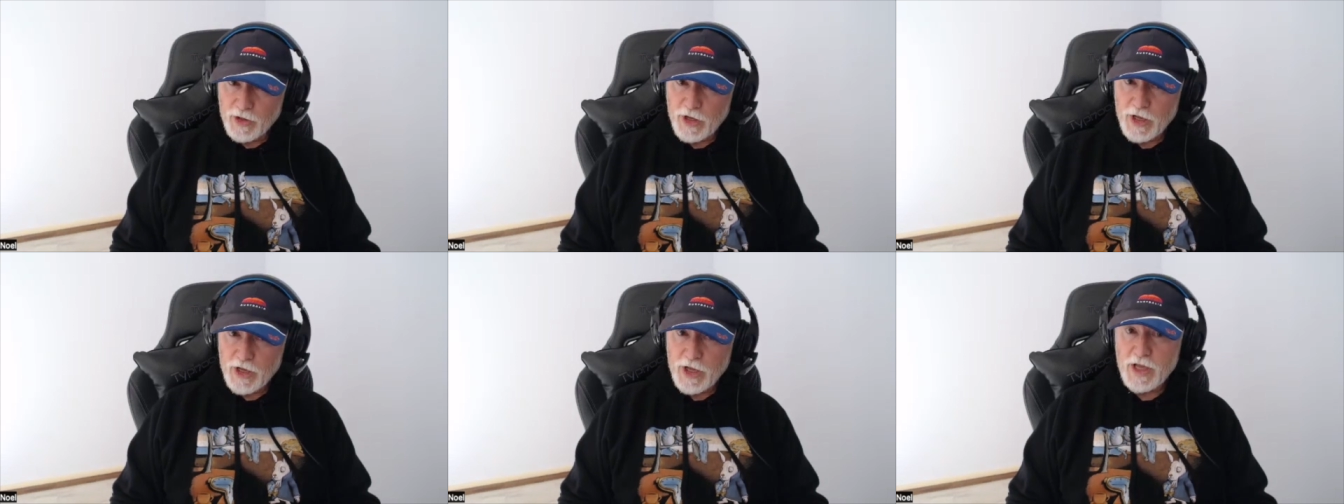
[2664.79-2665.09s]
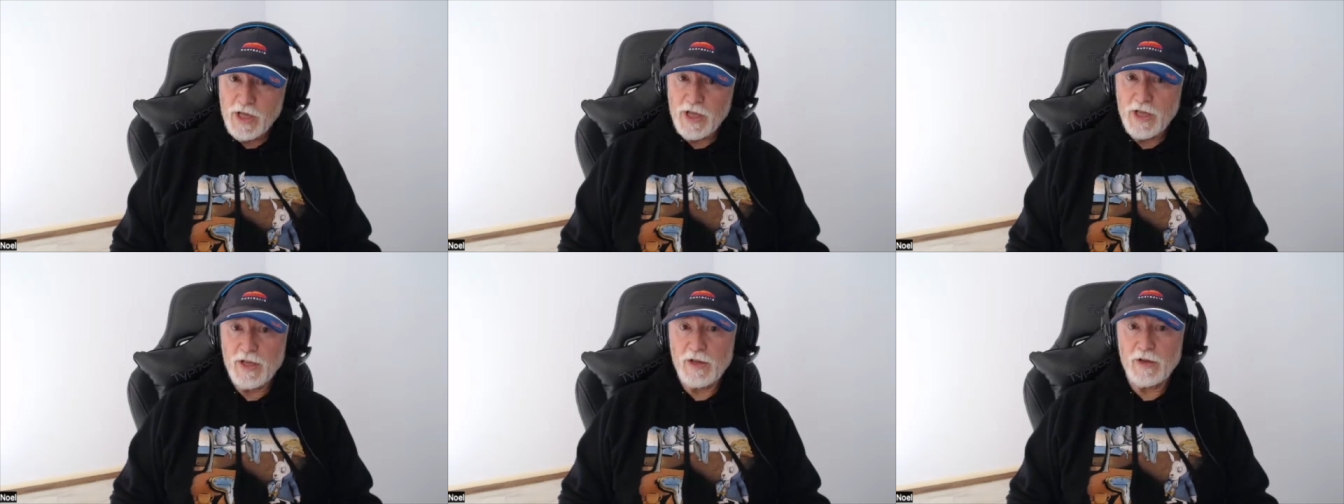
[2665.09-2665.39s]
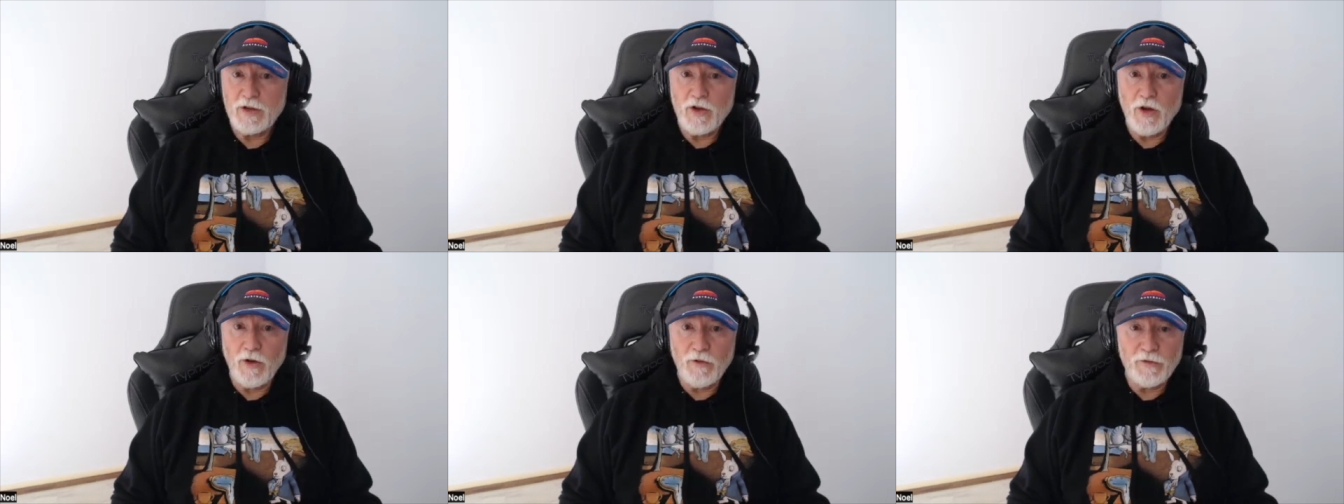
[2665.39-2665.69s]
key
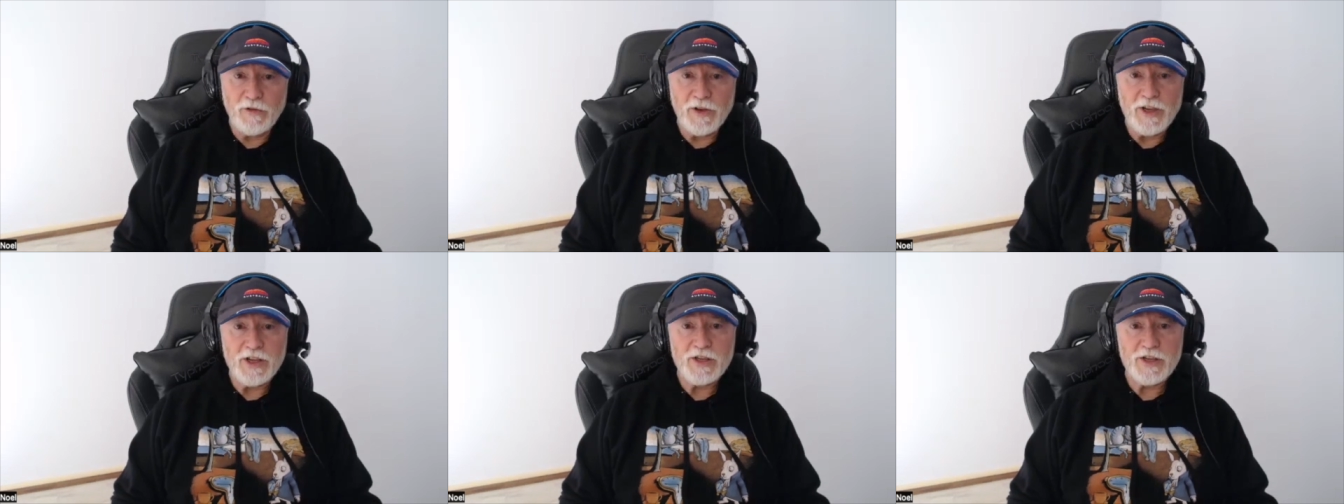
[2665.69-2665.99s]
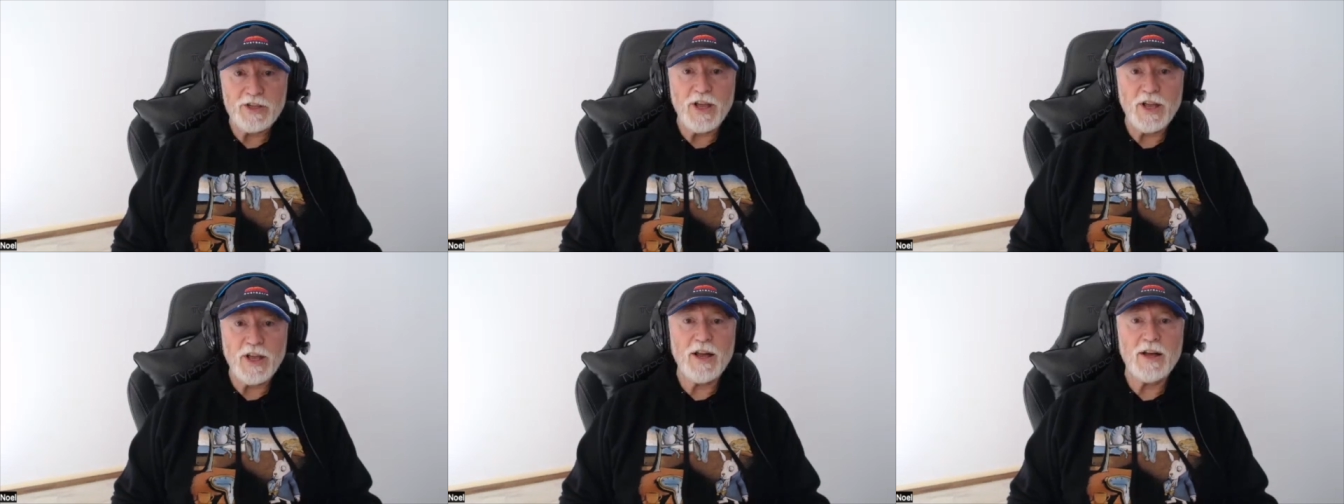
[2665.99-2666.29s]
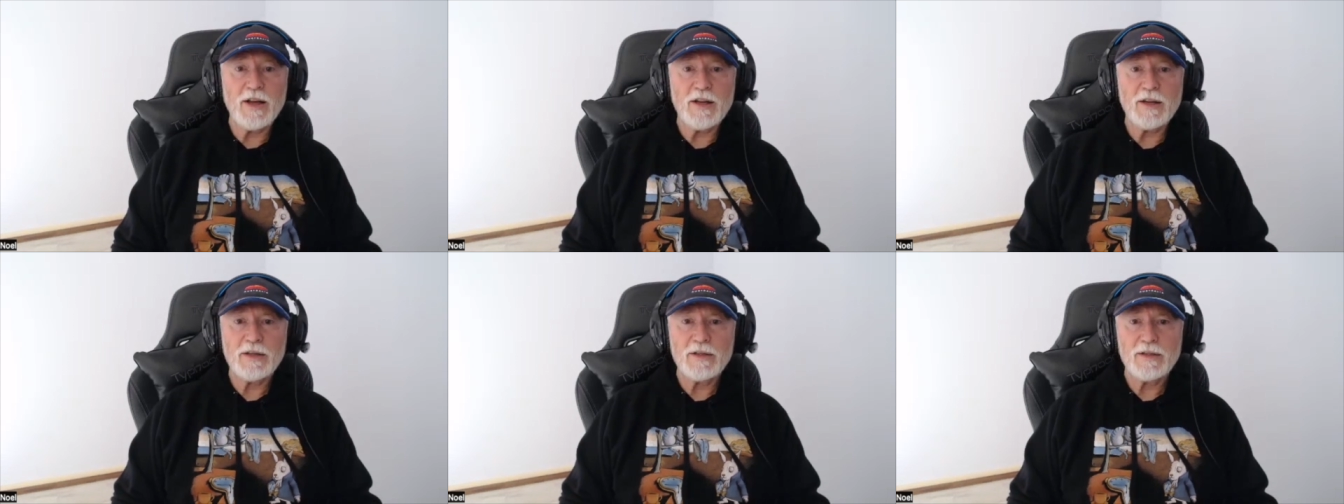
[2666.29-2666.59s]
conflicts
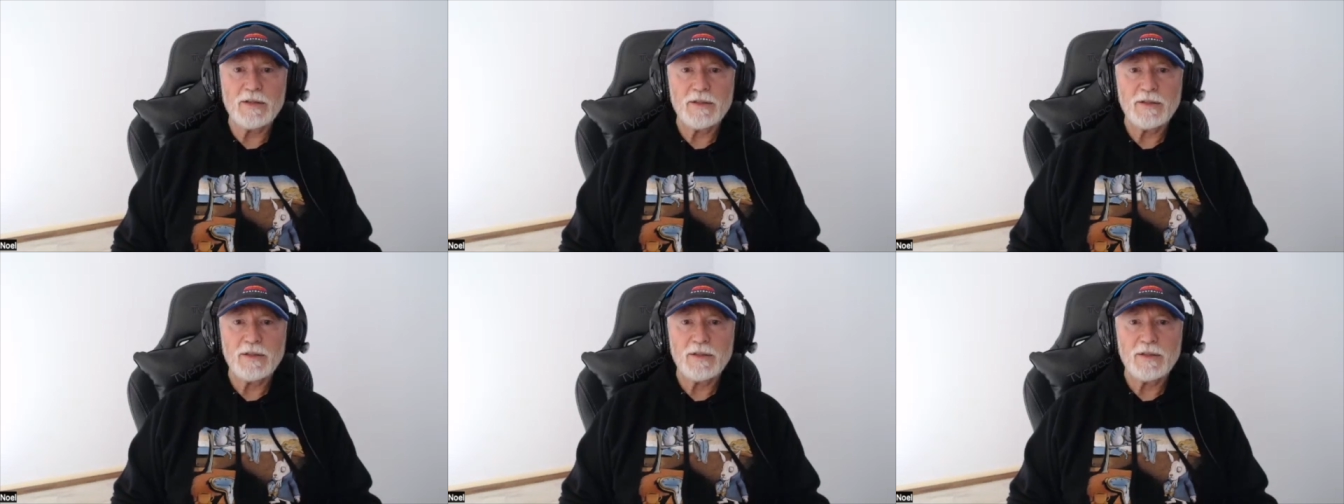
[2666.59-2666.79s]
are,